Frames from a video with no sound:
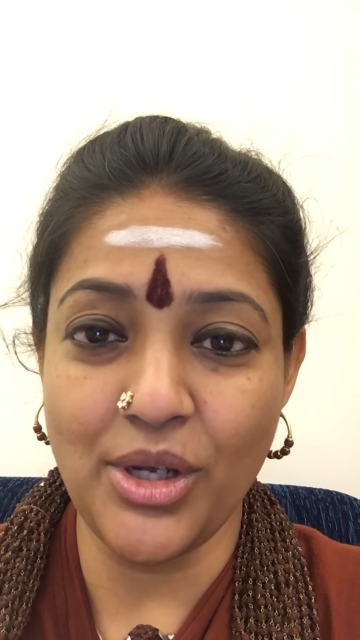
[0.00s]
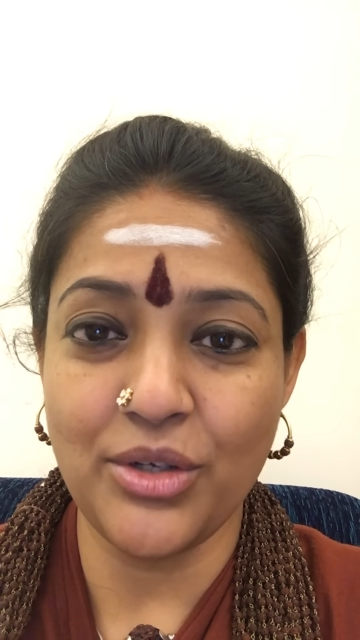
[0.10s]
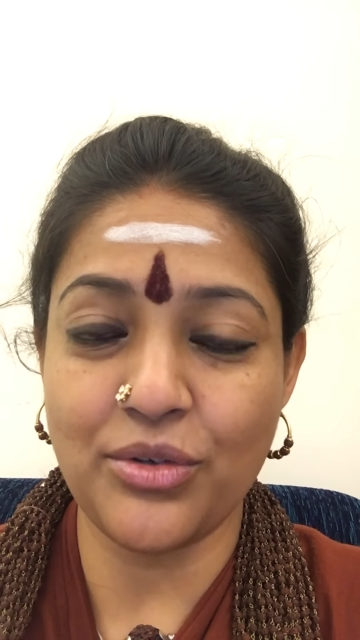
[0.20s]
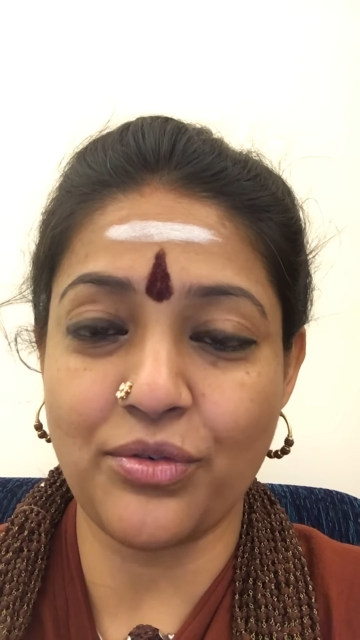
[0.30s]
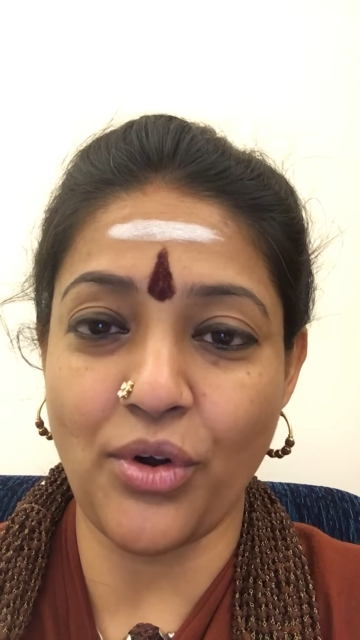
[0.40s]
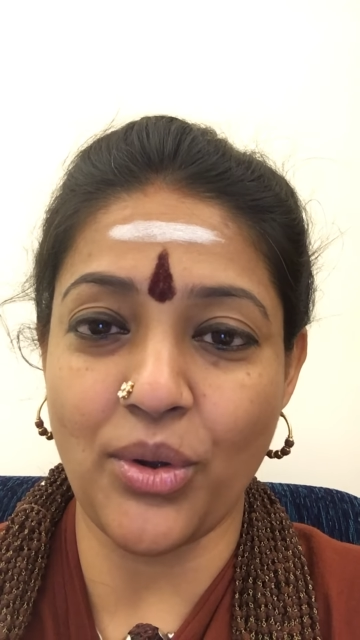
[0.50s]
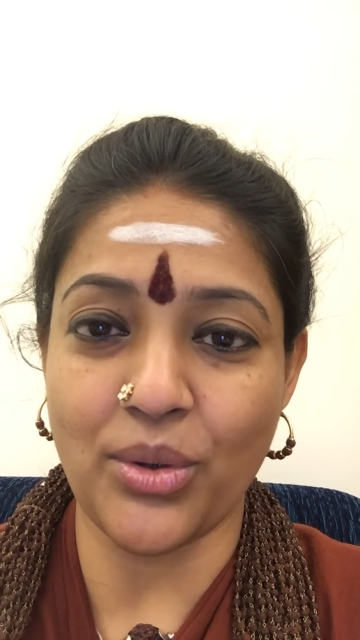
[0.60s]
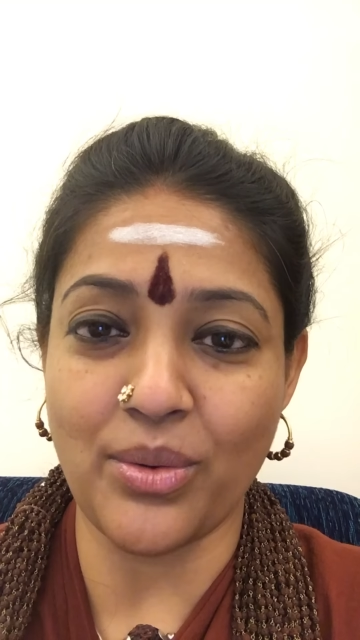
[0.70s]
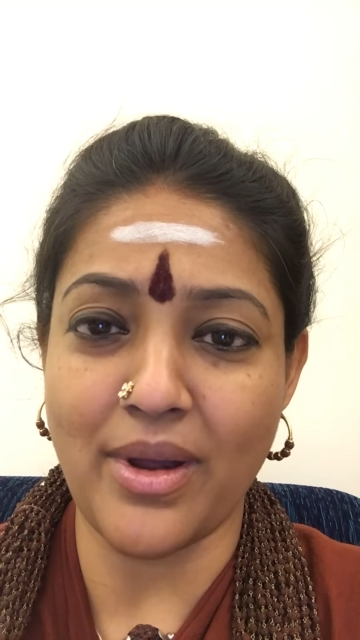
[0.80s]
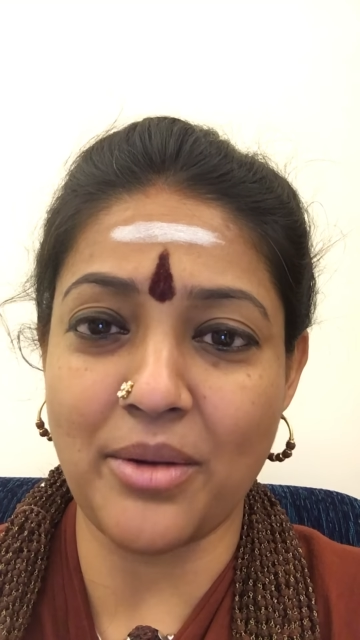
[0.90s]
to
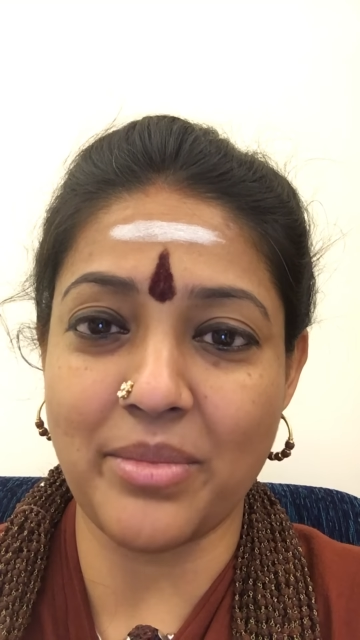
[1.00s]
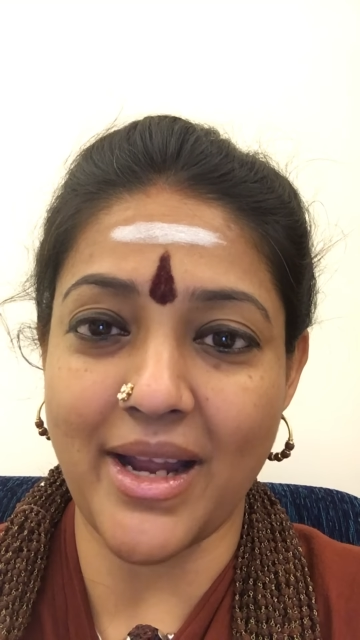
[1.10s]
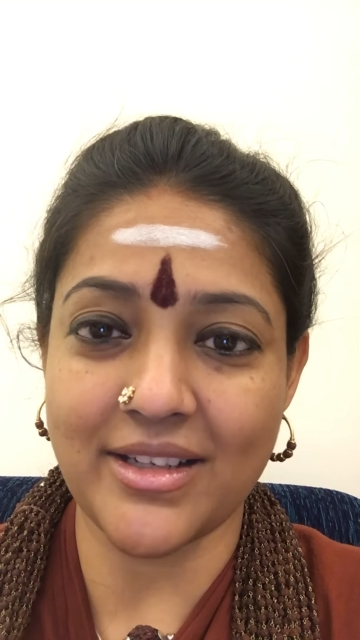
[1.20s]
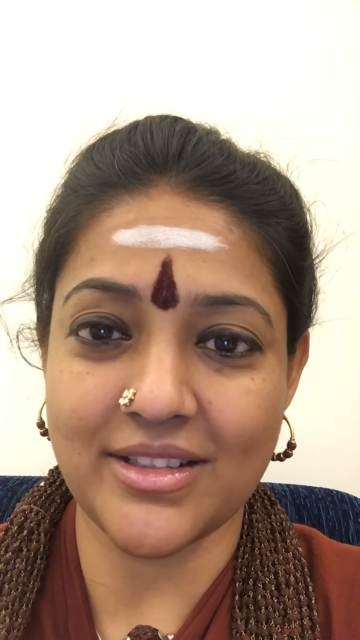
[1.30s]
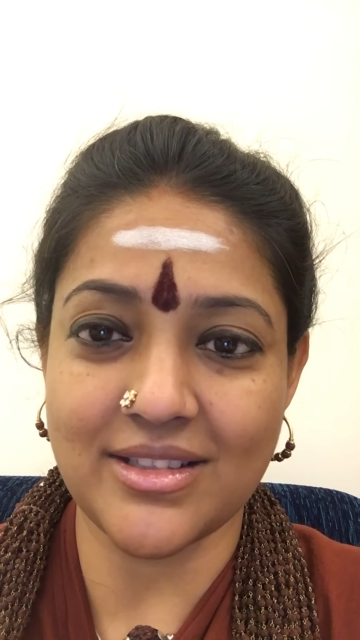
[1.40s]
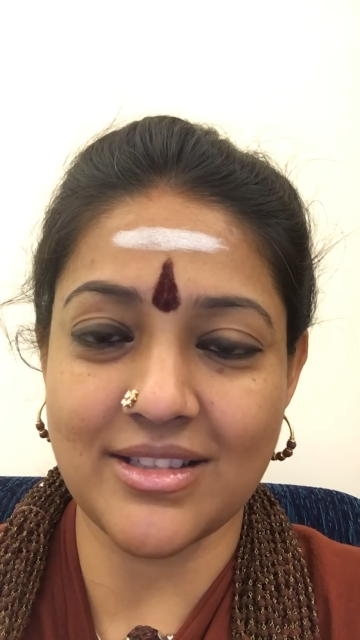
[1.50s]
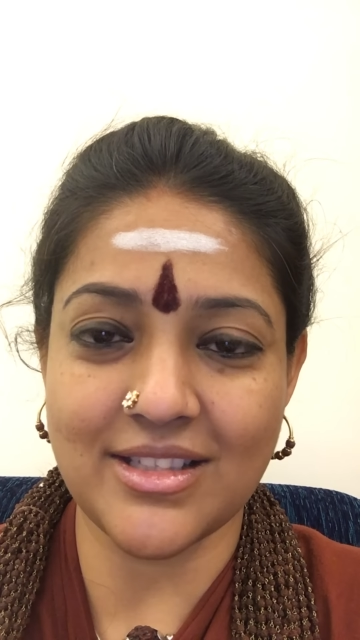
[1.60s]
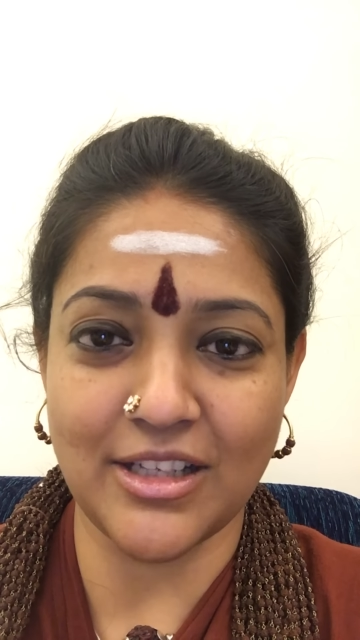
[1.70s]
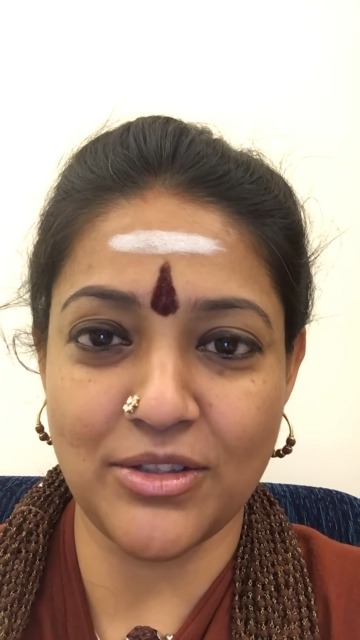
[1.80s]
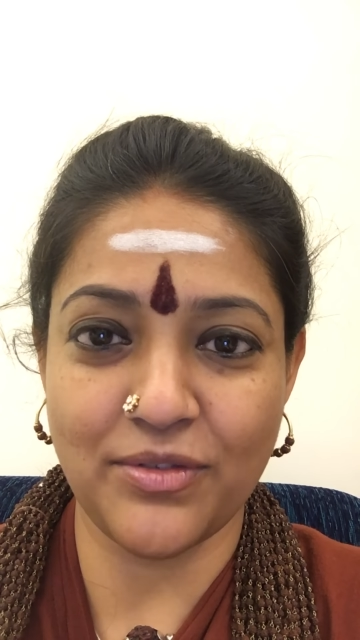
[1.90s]
follow and practice the
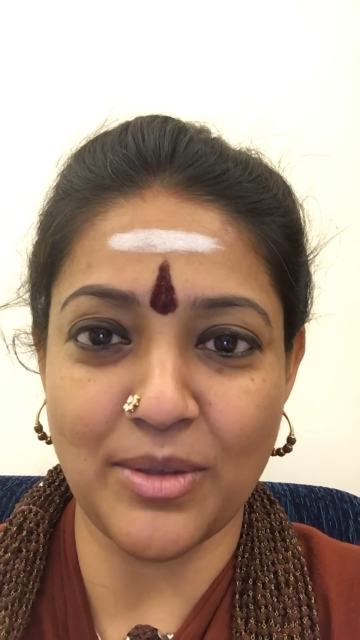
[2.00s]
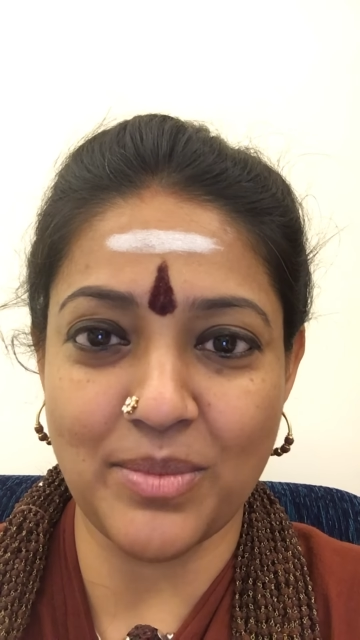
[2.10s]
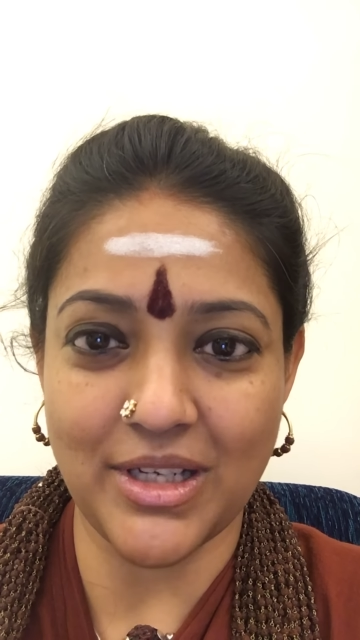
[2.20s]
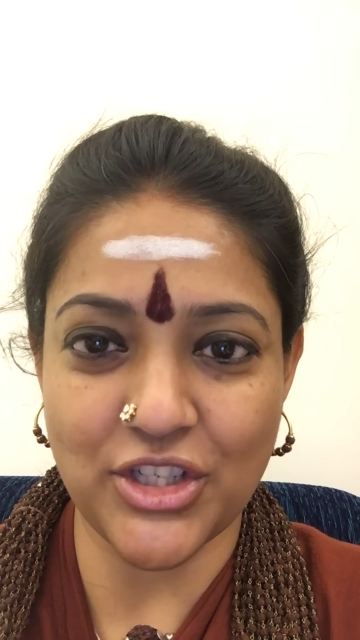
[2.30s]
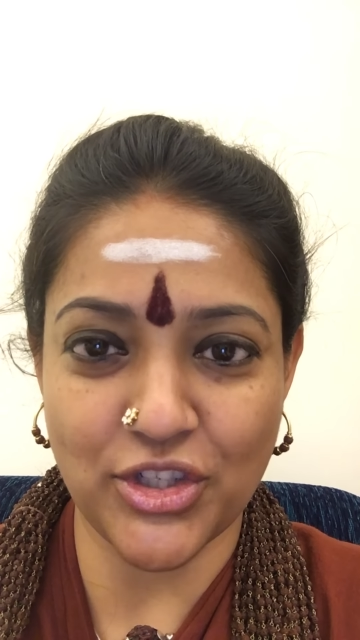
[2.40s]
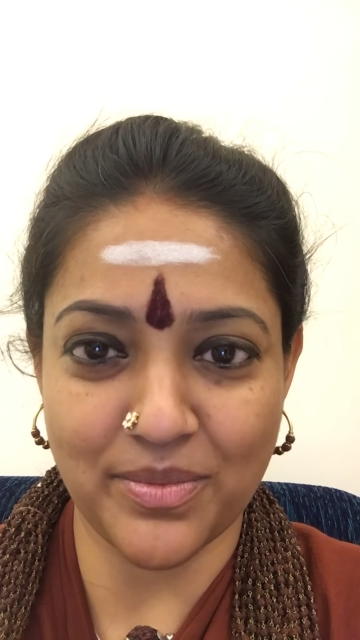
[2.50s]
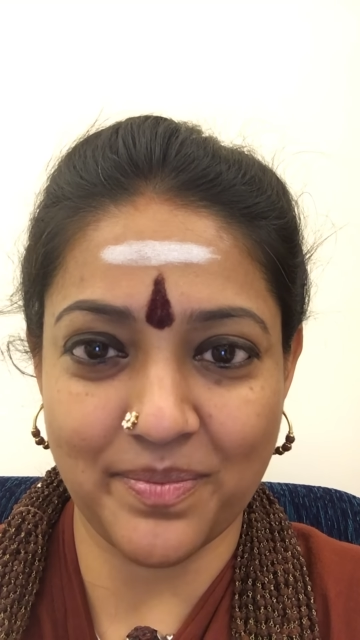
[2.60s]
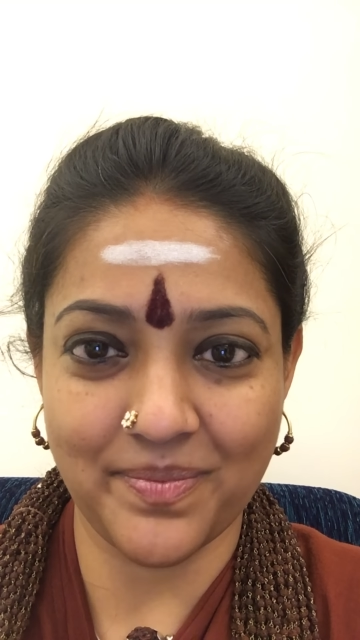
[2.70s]
signs of completion.